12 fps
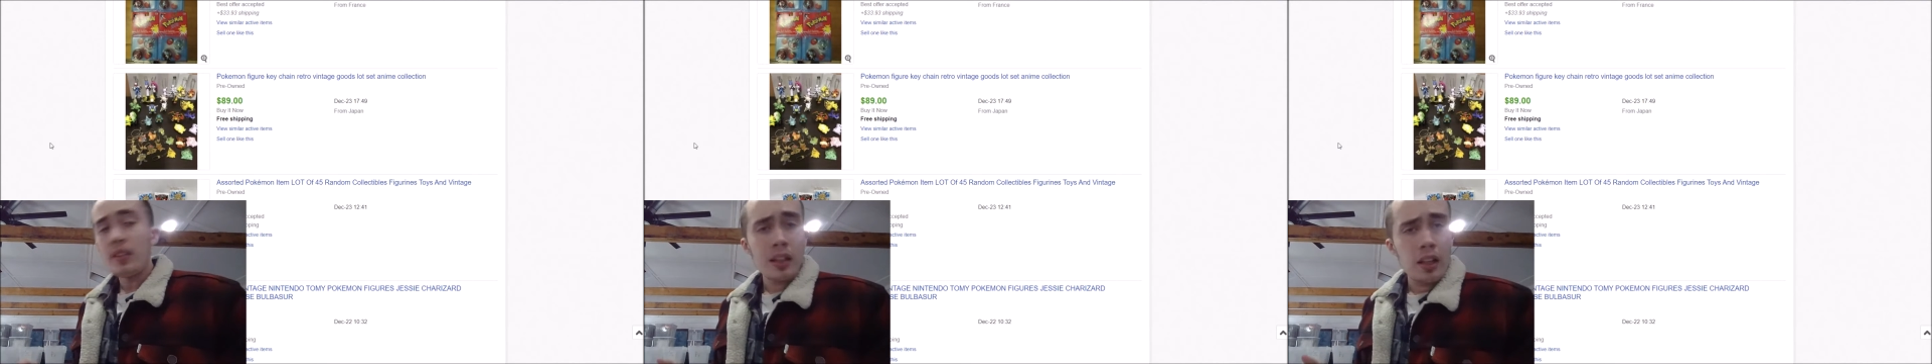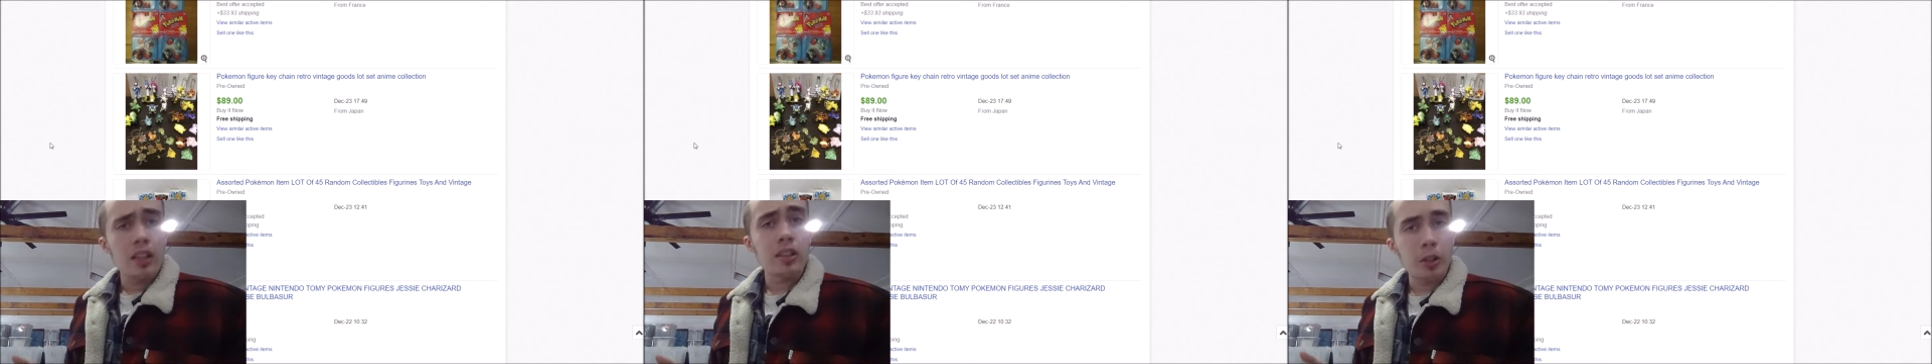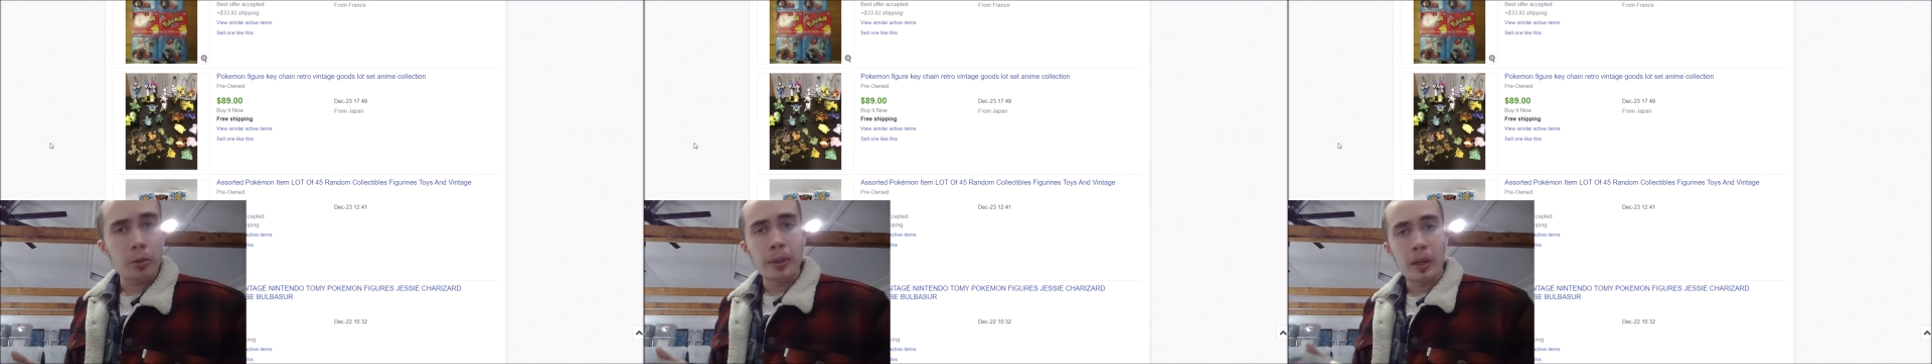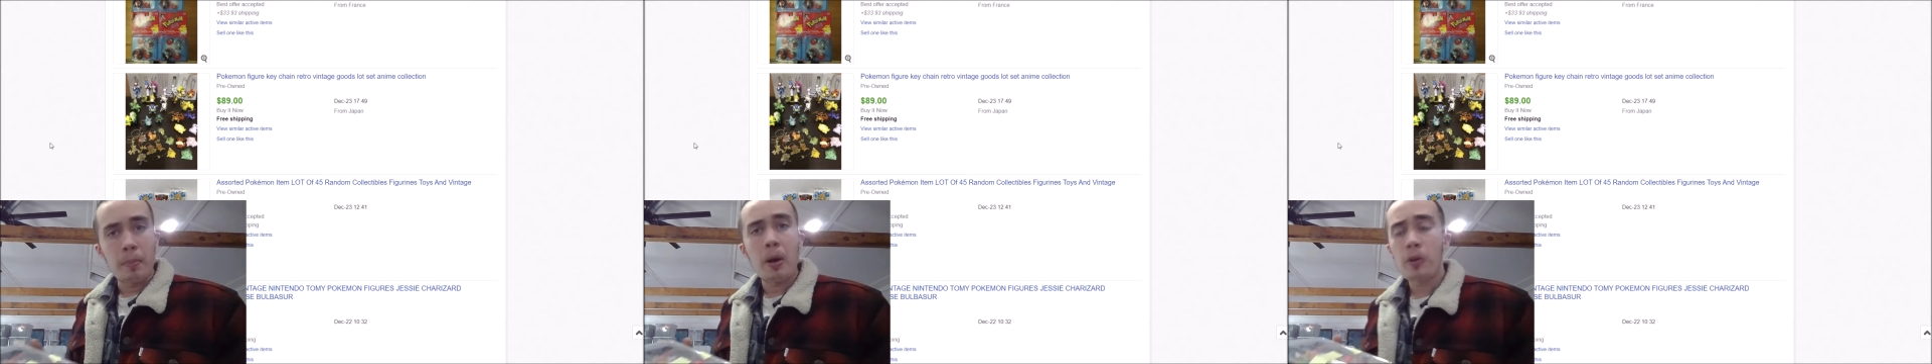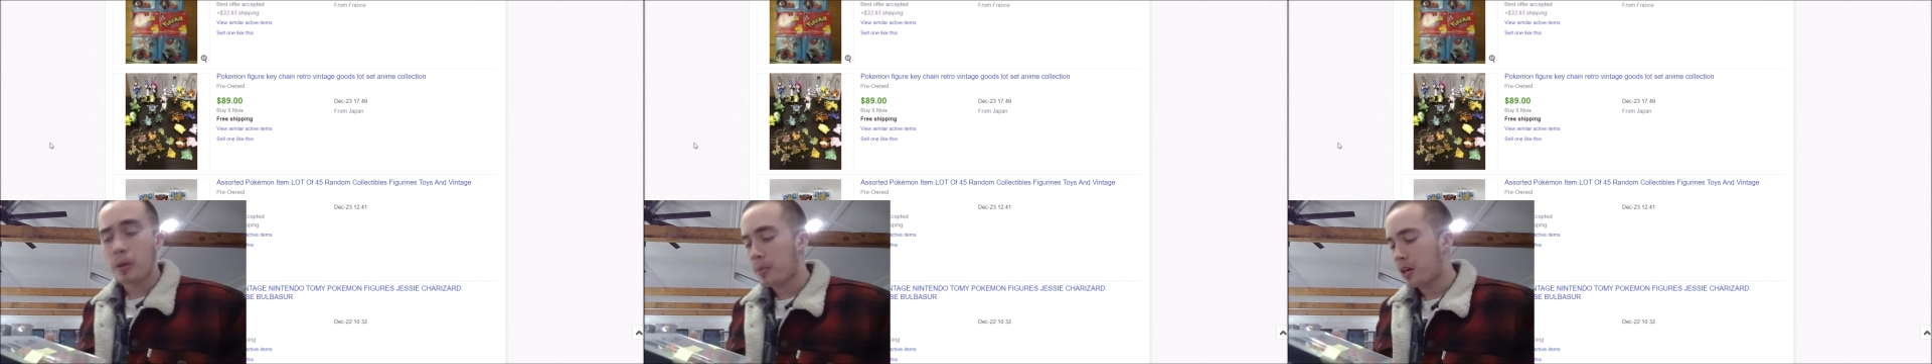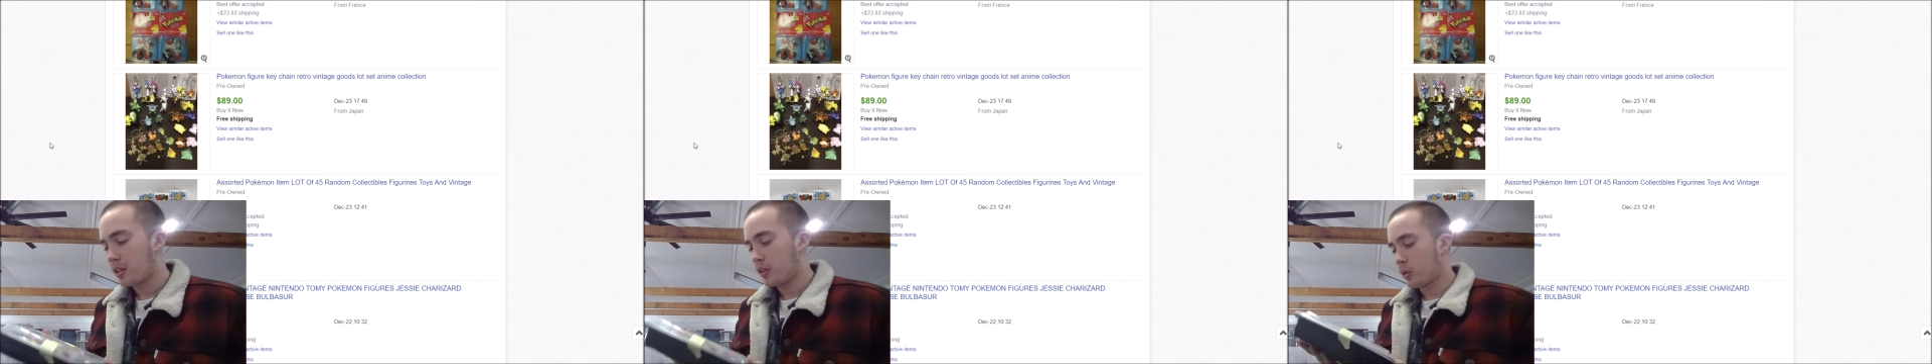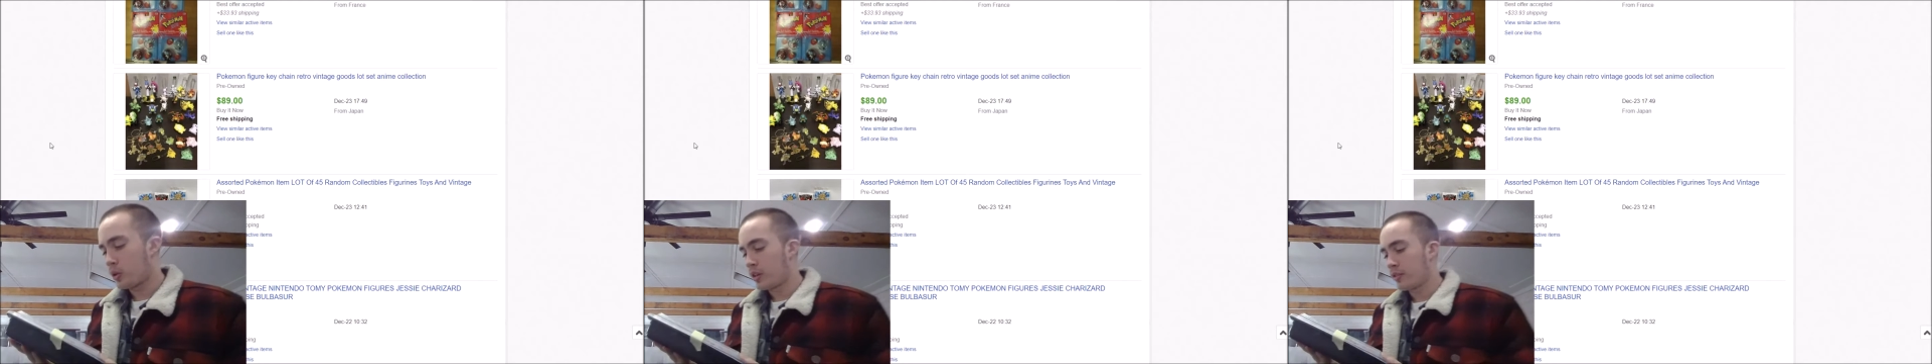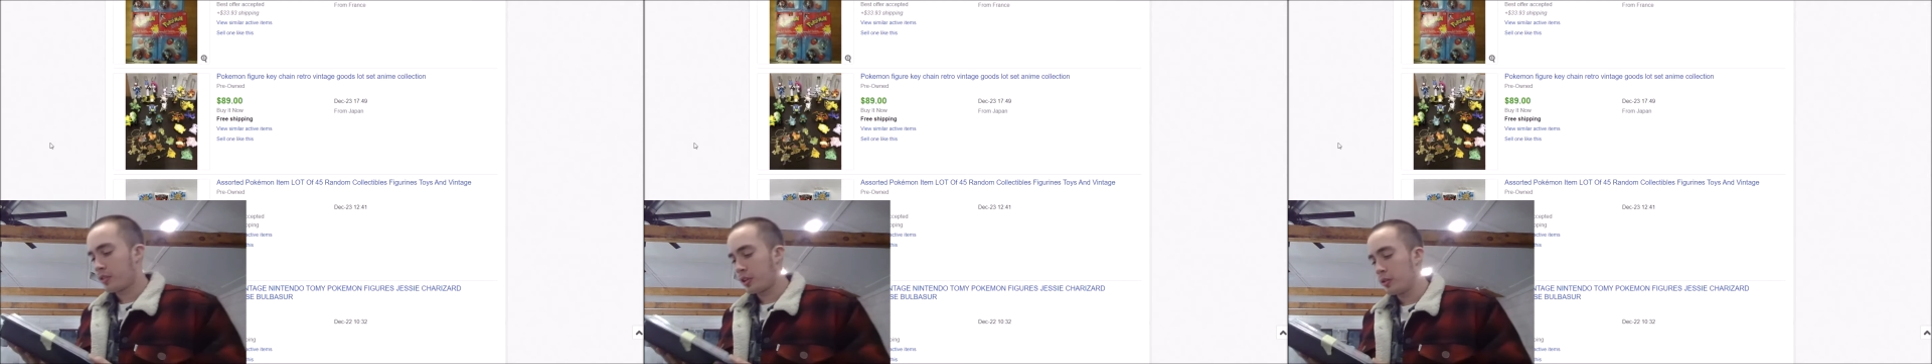A little bit of Pokemon lore
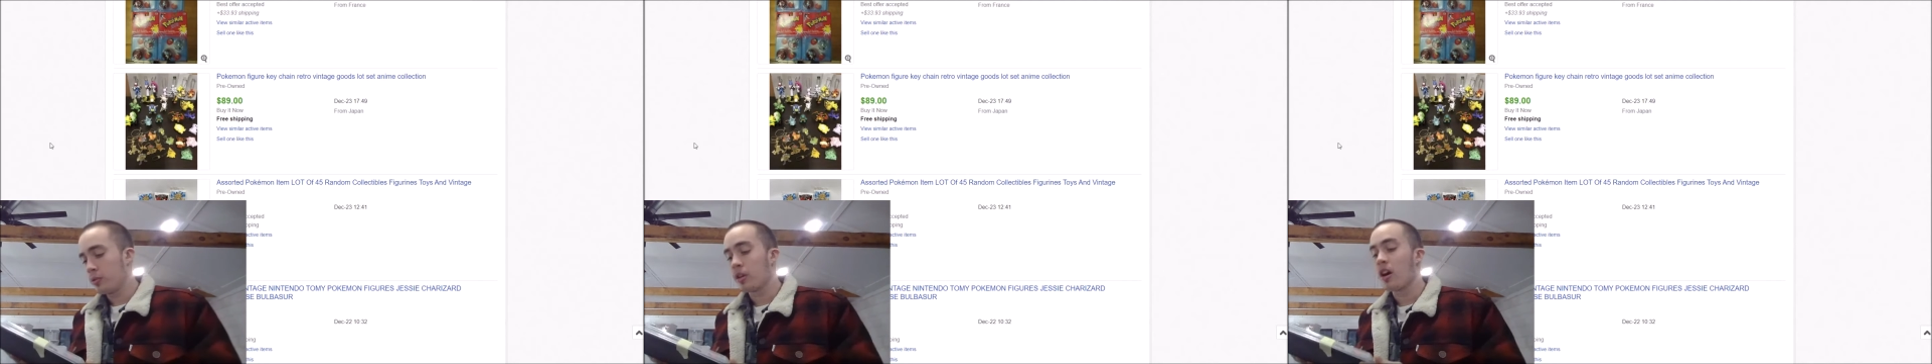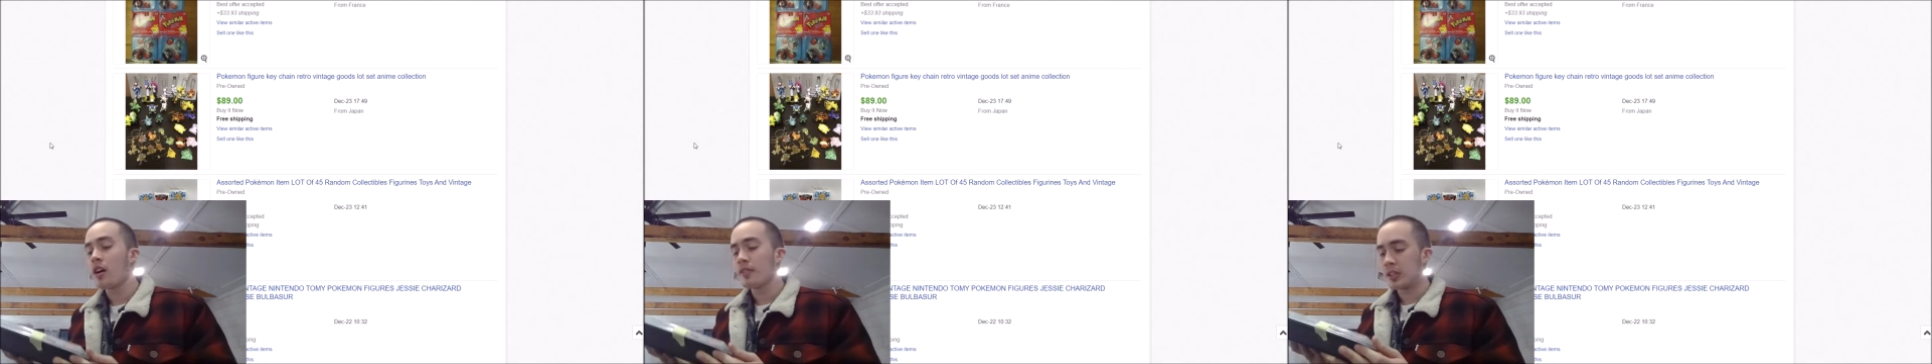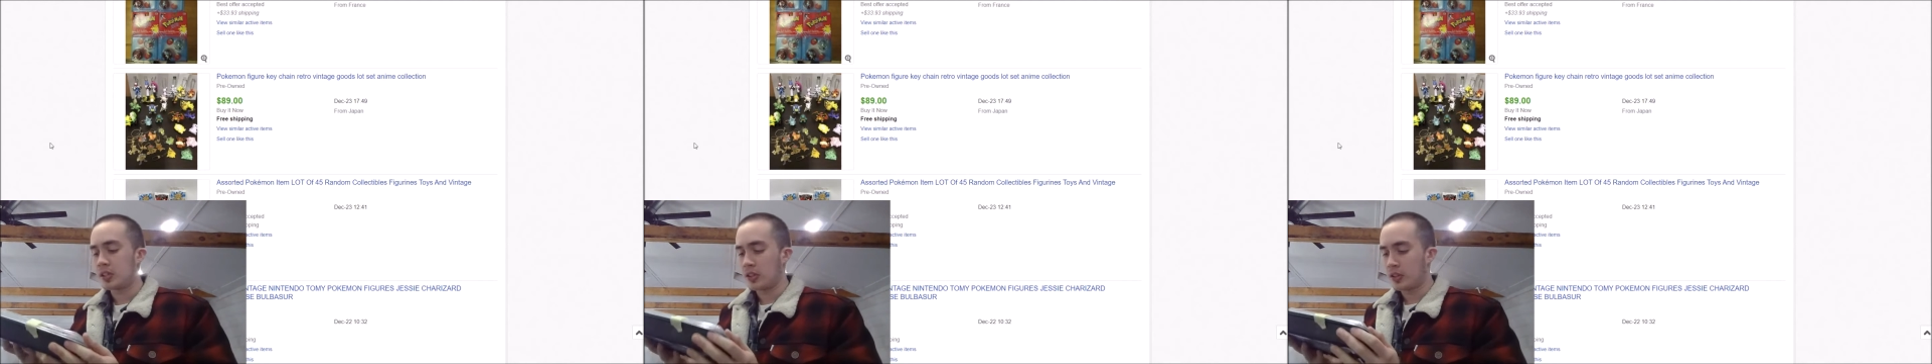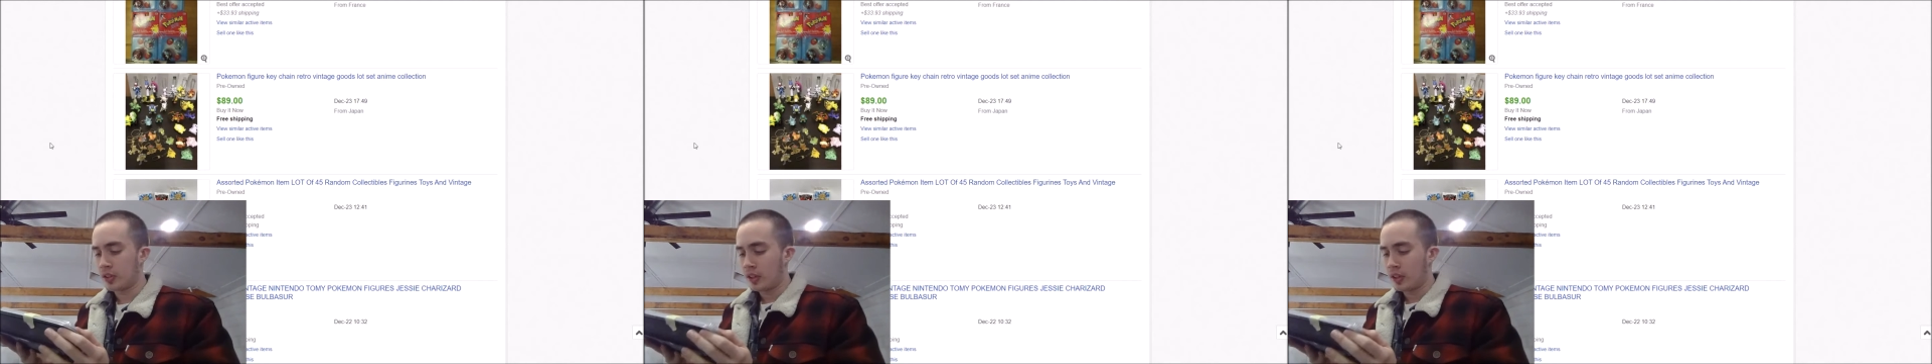for you novices.